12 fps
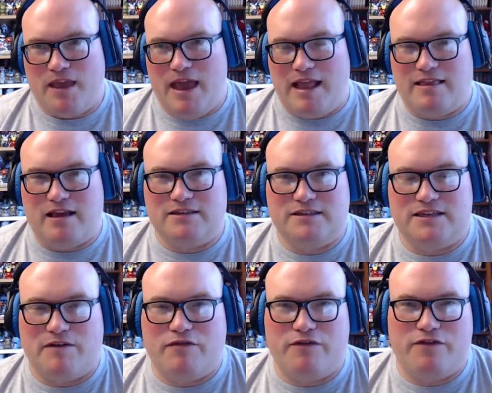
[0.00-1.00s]
it doesn't
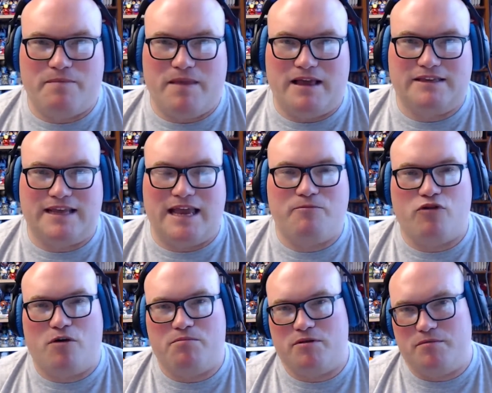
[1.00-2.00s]
suffer from that same
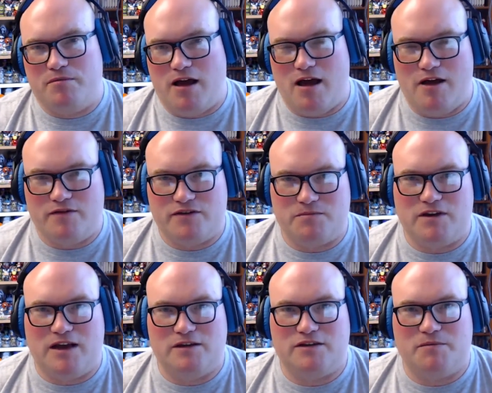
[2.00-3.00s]
problem of
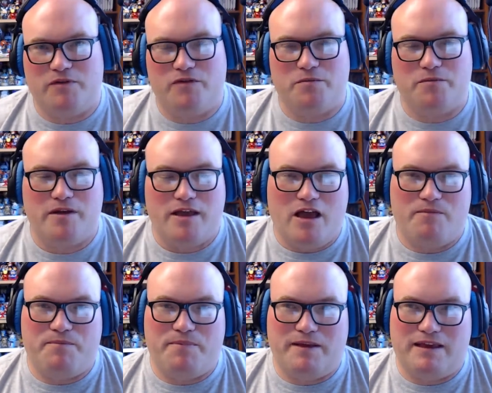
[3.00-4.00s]
sometimes some of them
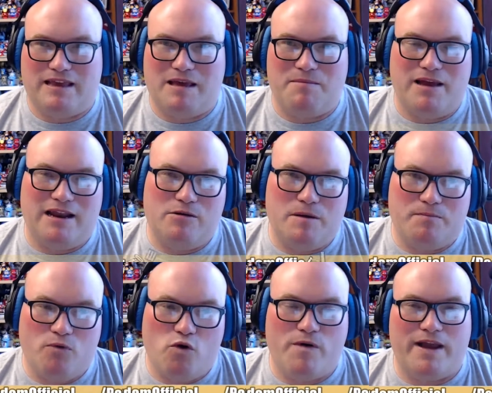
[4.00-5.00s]
can be a little
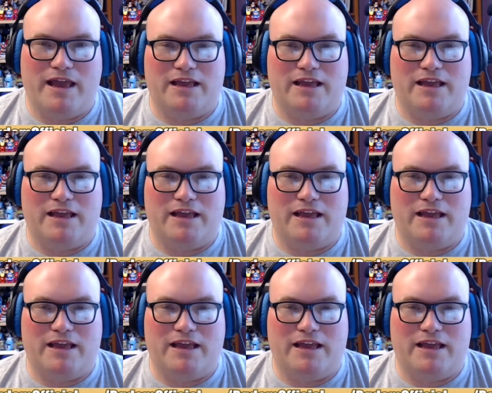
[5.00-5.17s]
bit boring.